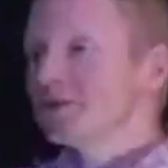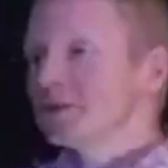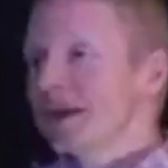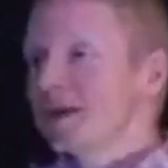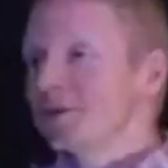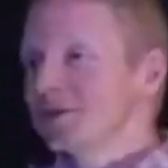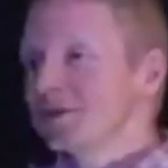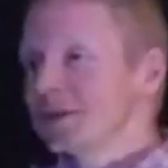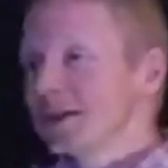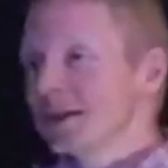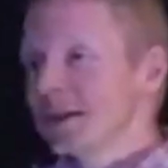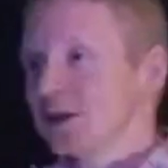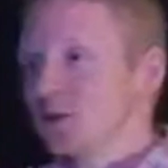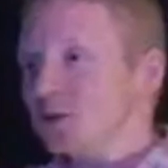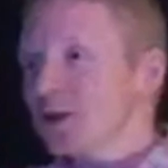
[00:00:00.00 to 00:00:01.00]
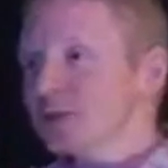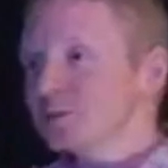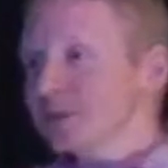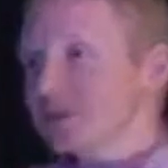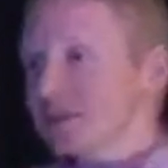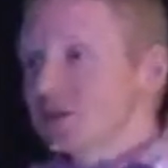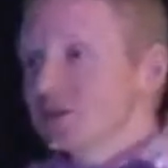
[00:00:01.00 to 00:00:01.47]
everything and your
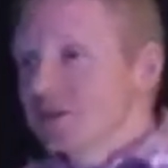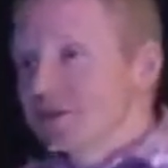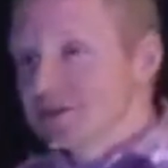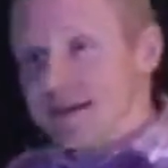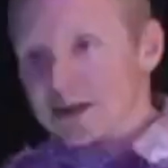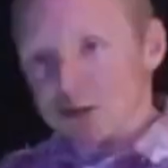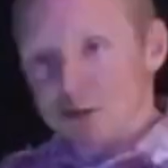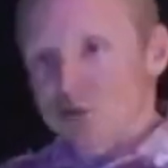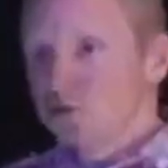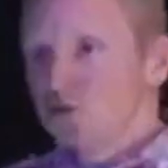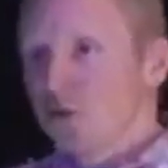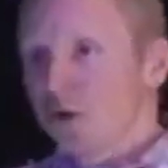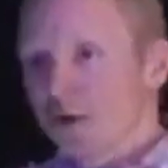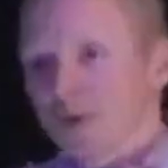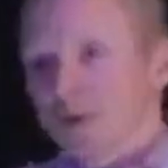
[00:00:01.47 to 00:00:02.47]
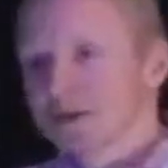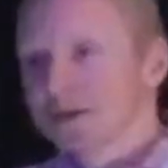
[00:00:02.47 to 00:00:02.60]
expectation is that you are